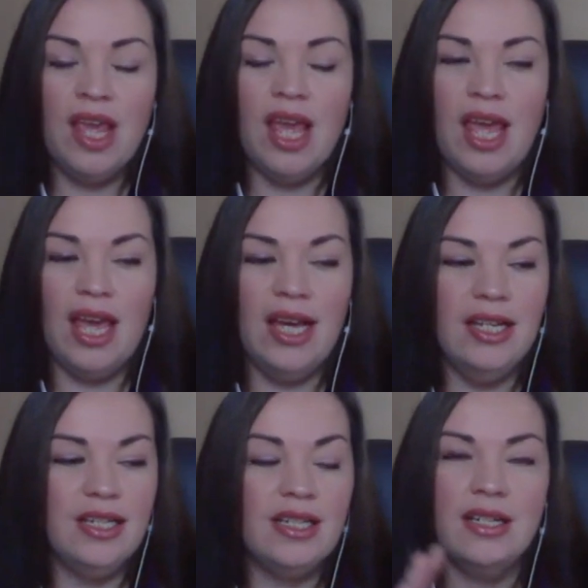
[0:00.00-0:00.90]

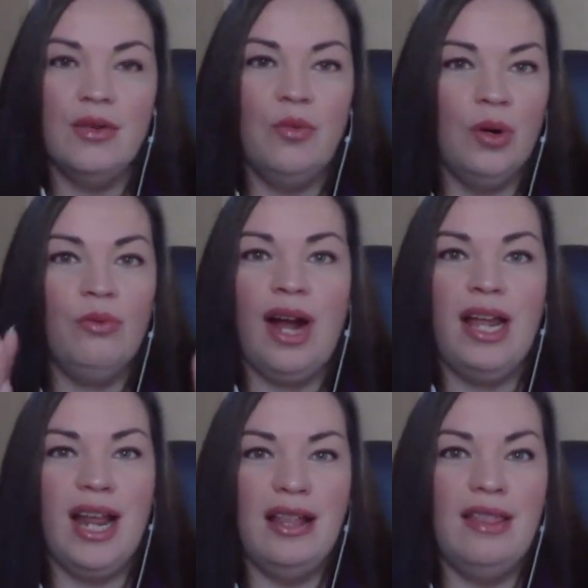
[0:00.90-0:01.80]
And we're
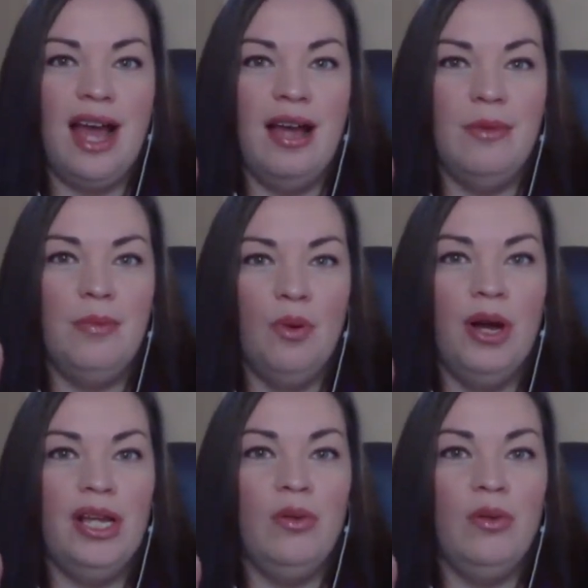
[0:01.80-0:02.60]
right at that point